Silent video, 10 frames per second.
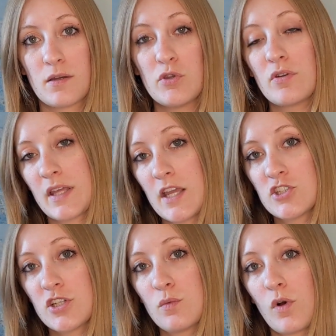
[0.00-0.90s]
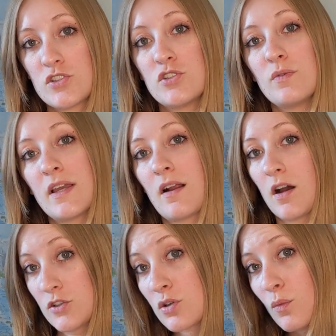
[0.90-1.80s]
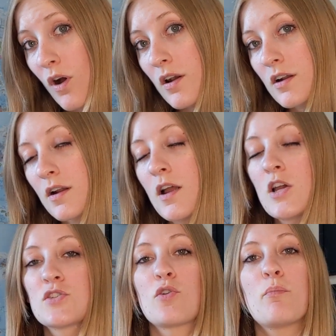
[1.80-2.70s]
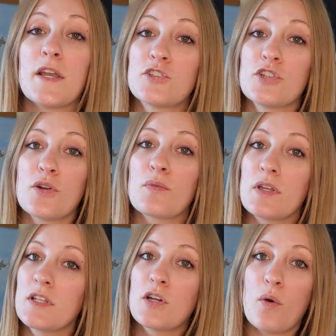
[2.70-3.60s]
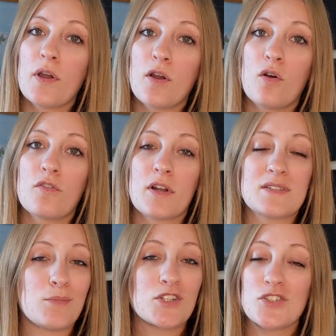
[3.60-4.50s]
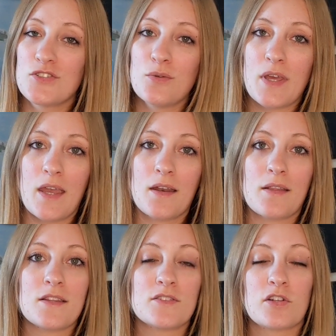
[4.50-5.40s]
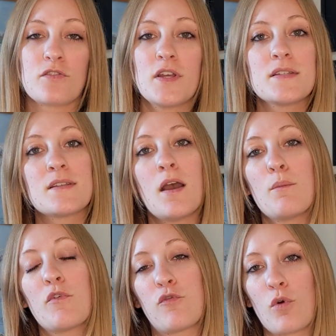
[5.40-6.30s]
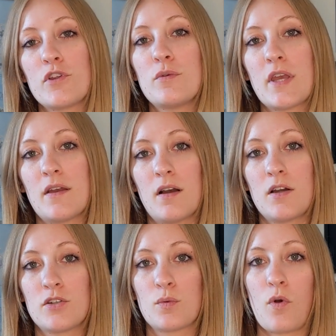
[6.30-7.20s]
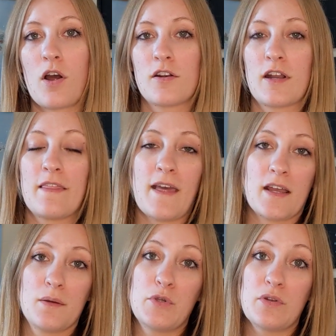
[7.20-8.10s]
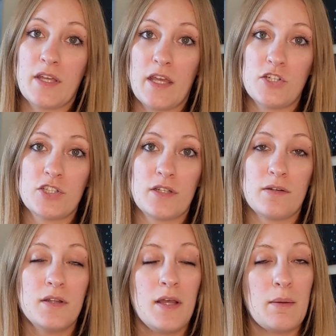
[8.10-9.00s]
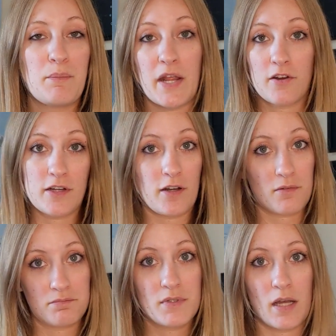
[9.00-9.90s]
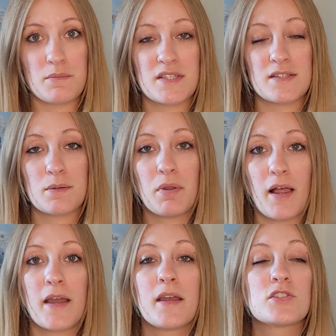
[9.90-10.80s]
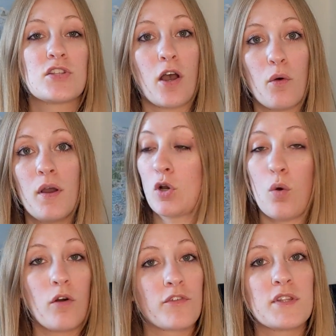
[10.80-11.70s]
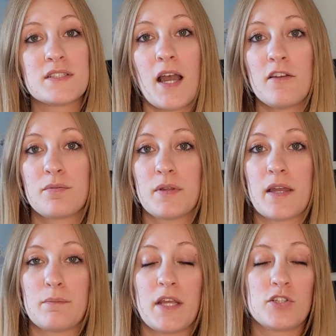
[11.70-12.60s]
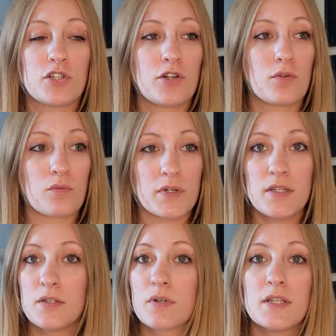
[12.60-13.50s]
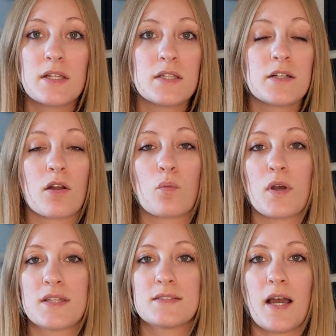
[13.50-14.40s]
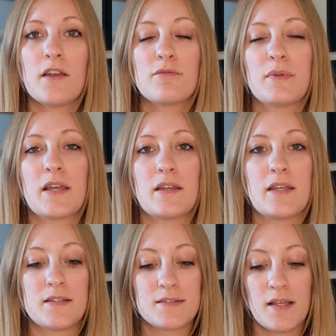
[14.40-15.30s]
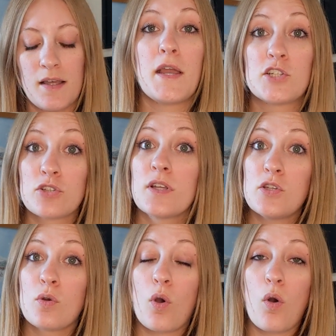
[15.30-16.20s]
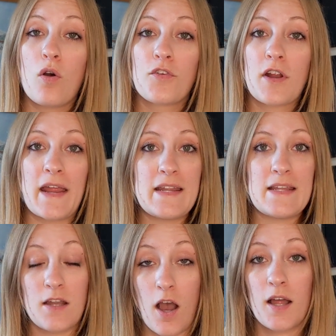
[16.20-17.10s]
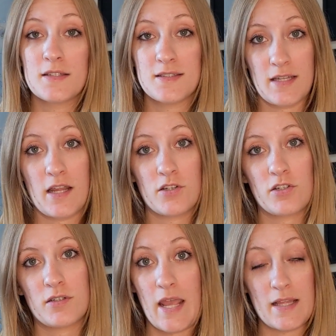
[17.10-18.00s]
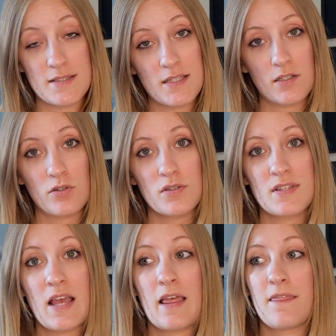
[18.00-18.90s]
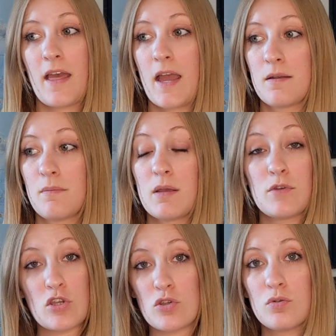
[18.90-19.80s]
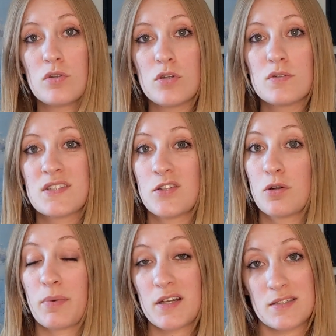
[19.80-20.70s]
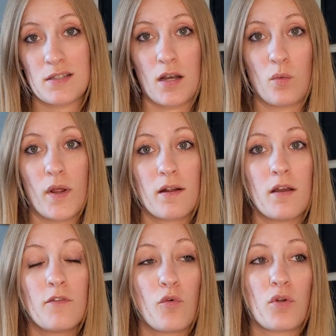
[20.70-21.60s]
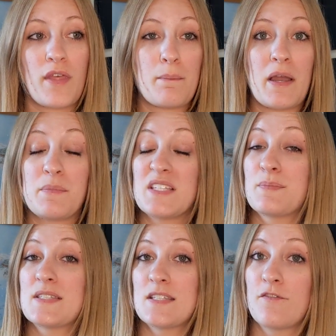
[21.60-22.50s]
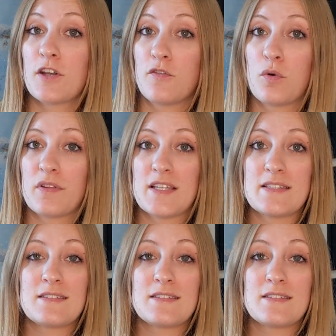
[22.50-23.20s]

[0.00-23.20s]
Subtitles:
communication once you get underwater, so make sure you're really going over as much as you can at the surface before you get underwater and that communication barrier comes into play. So go over the dive plan. Make sure you're really clear on what the dive plan is. Make sure that you go over any non-standard hand signals that maybe you use and your buddy's not aware of, or that might be specific for this